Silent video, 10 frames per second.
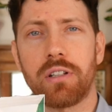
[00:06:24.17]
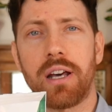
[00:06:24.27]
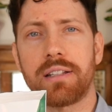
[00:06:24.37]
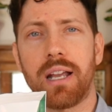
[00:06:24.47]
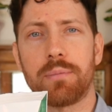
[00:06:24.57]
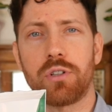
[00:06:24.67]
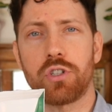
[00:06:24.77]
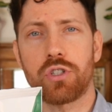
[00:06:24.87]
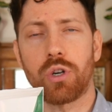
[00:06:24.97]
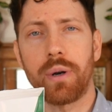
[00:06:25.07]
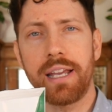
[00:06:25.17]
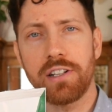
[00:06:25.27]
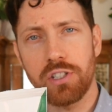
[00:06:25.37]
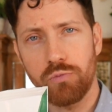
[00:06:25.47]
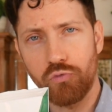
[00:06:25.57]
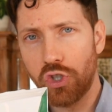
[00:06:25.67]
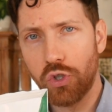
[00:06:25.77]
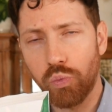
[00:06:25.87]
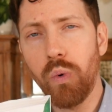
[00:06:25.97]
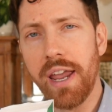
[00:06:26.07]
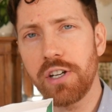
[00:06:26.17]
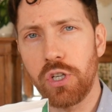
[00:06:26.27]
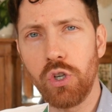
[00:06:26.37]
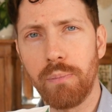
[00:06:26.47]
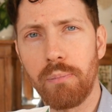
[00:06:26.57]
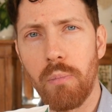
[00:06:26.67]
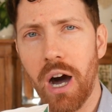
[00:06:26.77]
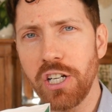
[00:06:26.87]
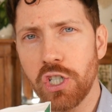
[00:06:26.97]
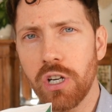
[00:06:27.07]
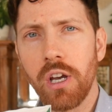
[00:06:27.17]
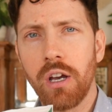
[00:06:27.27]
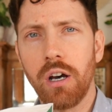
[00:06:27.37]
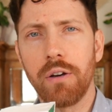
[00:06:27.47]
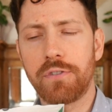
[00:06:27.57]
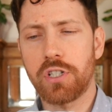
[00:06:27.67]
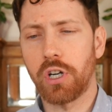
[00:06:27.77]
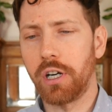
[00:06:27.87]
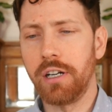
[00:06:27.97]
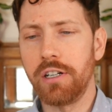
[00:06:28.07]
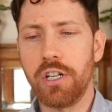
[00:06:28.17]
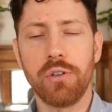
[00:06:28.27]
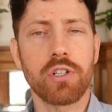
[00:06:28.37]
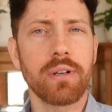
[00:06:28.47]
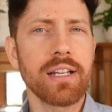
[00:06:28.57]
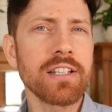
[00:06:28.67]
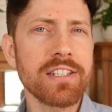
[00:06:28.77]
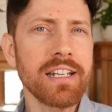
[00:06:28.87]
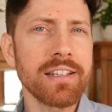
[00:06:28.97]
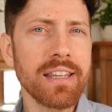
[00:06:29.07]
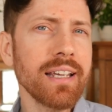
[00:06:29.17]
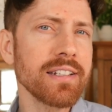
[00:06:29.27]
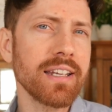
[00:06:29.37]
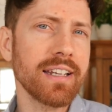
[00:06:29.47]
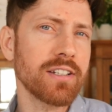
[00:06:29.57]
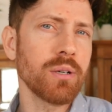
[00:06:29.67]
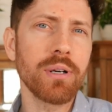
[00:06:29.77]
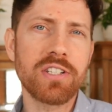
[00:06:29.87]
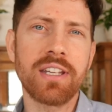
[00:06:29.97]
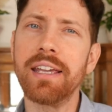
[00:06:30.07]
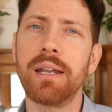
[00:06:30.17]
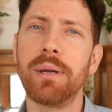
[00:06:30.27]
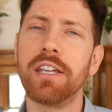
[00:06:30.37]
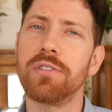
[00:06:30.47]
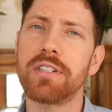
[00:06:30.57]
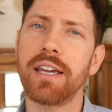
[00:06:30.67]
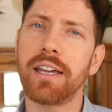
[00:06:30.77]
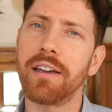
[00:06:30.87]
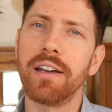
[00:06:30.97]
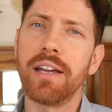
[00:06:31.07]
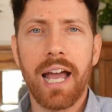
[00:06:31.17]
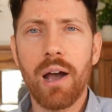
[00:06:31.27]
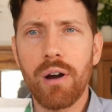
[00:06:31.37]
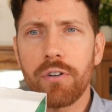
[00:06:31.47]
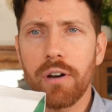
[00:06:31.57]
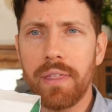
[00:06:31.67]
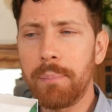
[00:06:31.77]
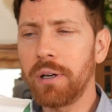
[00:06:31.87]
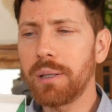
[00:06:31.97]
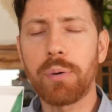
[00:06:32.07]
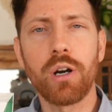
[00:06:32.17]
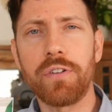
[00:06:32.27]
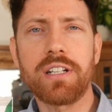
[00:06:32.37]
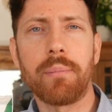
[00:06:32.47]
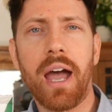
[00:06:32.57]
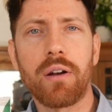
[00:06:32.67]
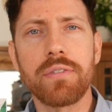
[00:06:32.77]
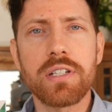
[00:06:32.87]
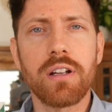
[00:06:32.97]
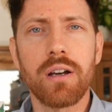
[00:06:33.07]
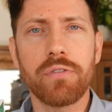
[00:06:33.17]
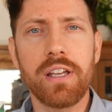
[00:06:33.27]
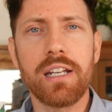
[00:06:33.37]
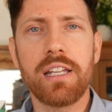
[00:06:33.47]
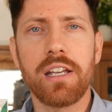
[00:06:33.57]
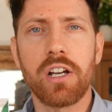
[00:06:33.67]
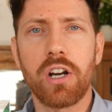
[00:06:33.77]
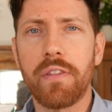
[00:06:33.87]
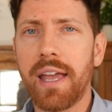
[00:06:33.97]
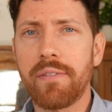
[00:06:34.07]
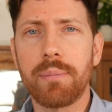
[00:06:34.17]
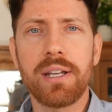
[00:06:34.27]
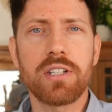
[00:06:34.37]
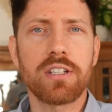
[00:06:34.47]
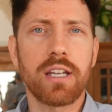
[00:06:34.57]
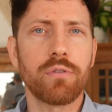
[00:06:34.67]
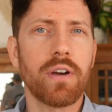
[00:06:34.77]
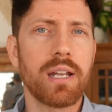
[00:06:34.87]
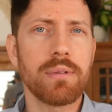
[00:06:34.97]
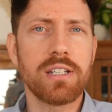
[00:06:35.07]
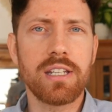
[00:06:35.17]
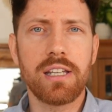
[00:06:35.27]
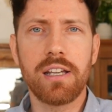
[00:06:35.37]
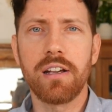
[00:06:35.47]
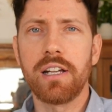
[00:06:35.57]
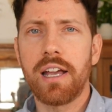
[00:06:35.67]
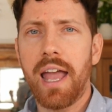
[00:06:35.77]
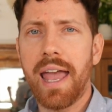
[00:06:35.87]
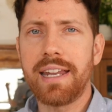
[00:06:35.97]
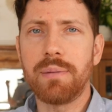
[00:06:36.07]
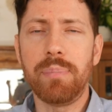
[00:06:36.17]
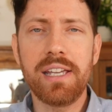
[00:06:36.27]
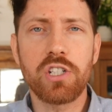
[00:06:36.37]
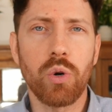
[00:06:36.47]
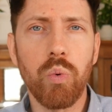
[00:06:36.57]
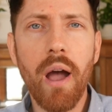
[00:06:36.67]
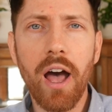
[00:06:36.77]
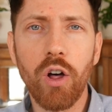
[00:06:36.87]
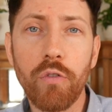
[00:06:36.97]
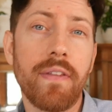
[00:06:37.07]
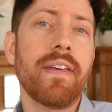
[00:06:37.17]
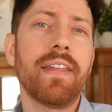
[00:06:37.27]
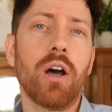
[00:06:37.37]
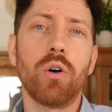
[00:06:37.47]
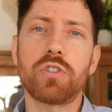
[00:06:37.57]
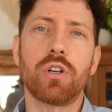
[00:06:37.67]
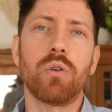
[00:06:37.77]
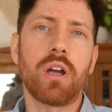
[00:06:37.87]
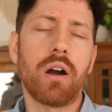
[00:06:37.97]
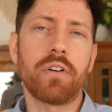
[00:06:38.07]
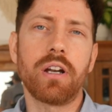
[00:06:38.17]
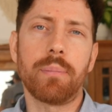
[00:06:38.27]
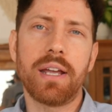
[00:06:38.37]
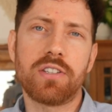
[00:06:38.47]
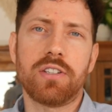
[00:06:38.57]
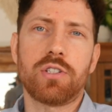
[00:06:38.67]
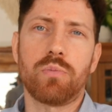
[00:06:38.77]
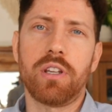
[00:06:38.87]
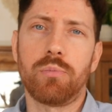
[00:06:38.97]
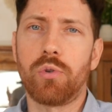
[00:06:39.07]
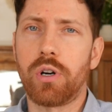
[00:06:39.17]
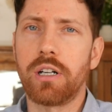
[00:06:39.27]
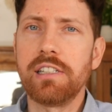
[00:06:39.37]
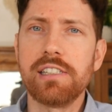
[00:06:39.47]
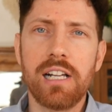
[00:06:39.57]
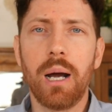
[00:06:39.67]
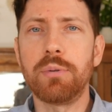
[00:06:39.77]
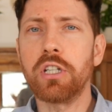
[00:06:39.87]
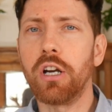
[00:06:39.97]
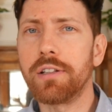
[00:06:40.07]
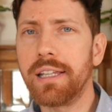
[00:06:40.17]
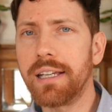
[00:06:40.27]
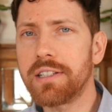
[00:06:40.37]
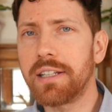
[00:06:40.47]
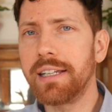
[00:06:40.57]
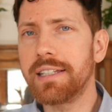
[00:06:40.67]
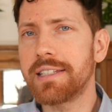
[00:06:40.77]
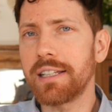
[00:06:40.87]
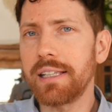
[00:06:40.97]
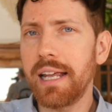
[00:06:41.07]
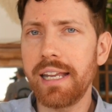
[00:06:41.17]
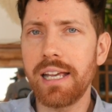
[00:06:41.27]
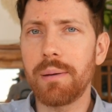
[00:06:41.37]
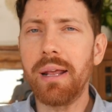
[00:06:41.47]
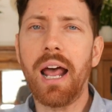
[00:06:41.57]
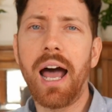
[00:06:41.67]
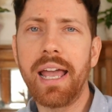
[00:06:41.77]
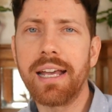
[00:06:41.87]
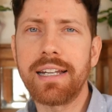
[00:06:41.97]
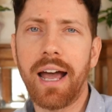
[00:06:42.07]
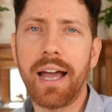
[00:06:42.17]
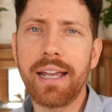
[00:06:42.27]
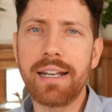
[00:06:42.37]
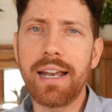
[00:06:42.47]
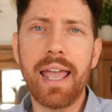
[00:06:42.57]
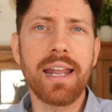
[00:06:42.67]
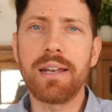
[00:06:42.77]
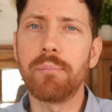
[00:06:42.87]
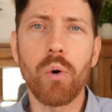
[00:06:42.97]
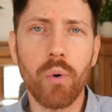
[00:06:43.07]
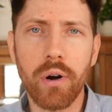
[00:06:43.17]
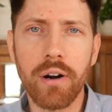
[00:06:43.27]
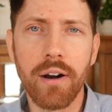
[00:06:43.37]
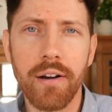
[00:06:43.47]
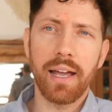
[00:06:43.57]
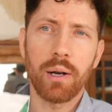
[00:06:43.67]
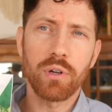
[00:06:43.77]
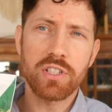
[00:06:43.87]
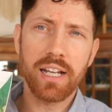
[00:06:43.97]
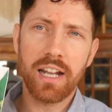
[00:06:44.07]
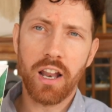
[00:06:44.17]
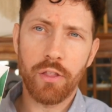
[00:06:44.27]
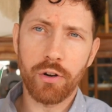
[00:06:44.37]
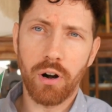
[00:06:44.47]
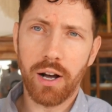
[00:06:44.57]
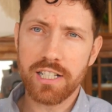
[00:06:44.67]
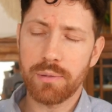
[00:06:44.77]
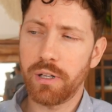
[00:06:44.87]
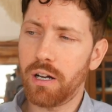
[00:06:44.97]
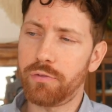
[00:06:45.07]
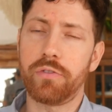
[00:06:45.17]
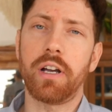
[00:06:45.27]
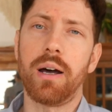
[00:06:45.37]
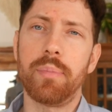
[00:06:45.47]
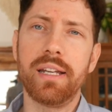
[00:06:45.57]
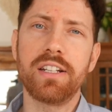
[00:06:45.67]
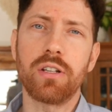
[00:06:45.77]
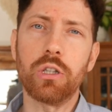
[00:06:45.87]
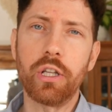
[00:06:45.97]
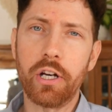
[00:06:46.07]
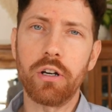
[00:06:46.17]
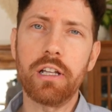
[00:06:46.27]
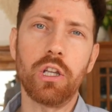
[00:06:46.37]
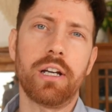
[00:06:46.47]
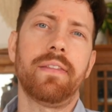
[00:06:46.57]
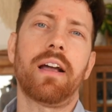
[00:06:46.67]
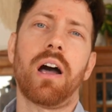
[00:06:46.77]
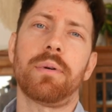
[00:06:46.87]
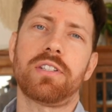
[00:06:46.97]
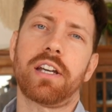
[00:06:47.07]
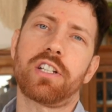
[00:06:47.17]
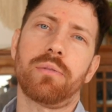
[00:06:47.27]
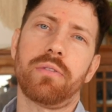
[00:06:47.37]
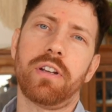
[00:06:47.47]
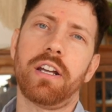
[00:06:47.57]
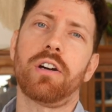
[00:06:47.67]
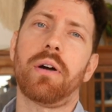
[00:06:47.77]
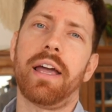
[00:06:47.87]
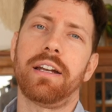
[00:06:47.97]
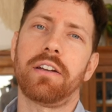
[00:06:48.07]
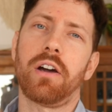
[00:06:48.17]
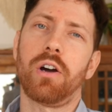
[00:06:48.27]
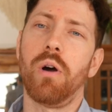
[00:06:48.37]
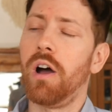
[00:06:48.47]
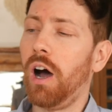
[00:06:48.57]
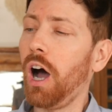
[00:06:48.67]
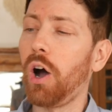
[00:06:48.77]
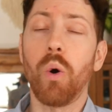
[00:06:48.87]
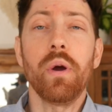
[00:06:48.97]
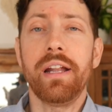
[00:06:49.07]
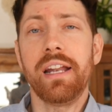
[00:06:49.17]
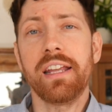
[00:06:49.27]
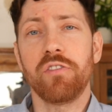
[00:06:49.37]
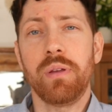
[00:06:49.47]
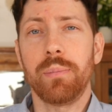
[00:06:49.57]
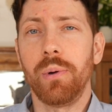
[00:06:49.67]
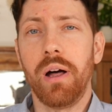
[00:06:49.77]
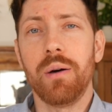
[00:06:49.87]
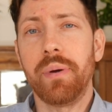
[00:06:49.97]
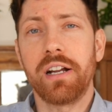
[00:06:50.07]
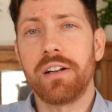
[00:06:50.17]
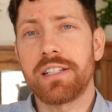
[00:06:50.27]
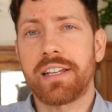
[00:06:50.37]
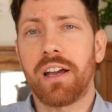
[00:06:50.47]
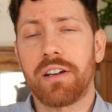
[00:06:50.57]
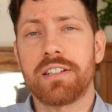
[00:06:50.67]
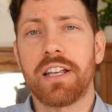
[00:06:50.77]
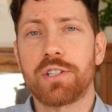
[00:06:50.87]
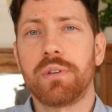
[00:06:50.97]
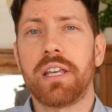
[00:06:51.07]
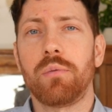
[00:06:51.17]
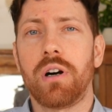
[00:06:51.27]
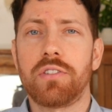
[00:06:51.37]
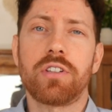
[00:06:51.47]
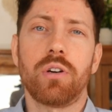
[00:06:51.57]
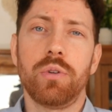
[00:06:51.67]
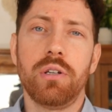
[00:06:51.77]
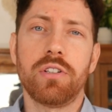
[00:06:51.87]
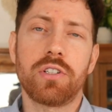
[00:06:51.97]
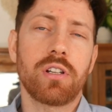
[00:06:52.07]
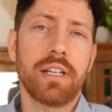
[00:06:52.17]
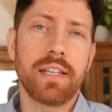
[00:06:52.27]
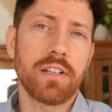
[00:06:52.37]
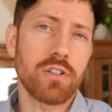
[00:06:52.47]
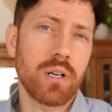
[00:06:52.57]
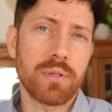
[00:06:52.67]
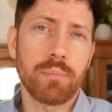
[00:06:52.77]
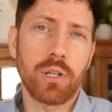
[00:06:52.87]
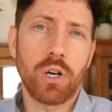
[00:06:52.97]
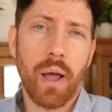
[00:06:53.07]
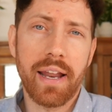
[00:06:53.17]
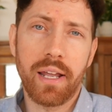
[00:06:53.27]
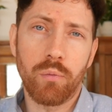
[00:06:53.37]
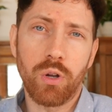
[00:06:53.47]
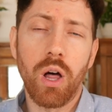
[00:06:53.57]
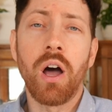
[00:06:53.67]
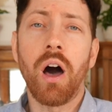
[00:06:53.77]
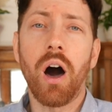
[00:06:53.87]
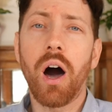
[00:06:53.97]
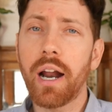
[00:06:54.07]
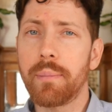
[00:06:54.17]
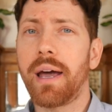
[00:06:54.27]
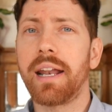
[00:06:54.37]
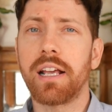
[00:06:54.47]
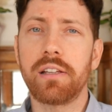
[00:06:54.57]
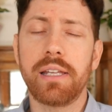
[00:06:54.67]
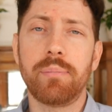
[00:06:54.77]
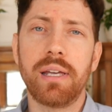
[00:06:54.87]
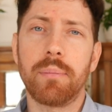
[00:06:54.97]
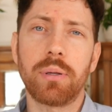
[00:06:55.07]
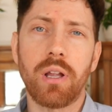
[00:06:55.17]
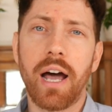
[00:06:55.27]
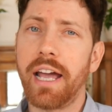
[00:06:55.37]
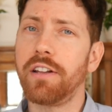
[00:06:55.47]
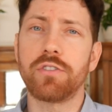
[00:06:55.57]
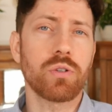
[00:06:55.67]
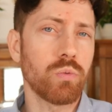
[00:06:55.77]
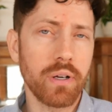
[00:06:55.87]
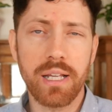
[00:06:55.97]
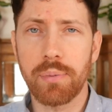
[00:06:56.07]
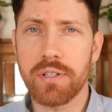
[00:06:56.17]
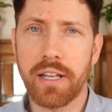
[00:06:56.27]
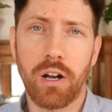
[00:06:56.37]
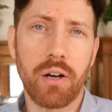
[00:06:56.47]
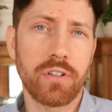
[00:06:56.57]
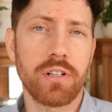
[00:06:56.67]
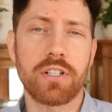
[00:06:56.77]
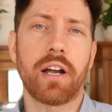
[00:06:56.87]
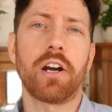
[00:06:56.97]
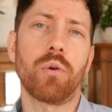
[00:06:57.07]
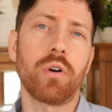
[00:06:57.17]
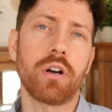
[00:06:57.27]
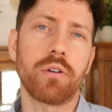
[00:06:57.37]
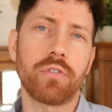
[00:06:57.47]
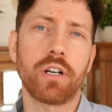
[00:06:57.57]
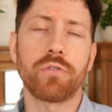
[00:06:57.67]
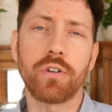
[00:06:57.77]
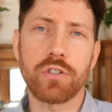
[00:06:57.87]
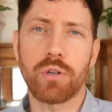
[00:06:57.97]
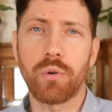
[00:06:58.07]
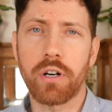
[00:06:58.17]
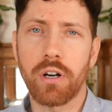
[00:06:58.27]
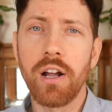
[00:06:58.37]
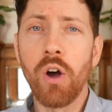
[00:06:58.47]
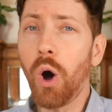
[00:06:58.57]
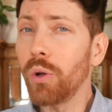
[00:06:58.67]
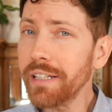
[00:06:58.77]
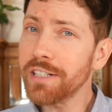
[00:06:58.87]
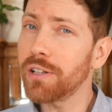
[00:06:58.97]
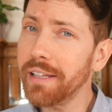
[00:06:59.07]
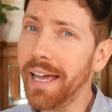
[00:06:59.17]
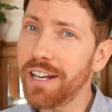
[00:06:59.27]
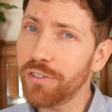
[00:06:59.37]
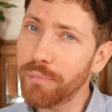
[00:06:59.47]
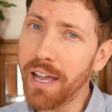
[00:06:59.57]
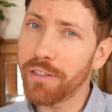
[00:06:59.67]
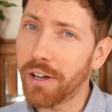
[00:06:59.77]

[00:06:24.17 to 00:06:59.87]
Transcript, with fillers: a lot of times they're just throwing a just way too much of certain nutrients in things. Like too much zinc can make you sick. However, they put the perfect amount of stuff in here. They have the basics like vitamin D and B12, and then they also cover your bases with more obscure things like selenium and iodine and more. And once again, they're awesome enough of a company to literally look in the comment section of my video and go, oh, we need to give people a bigger discount because that's what they want. So you can just click in the description below and it will automatically be applied 20% off your entire order for your first order, only until the end of May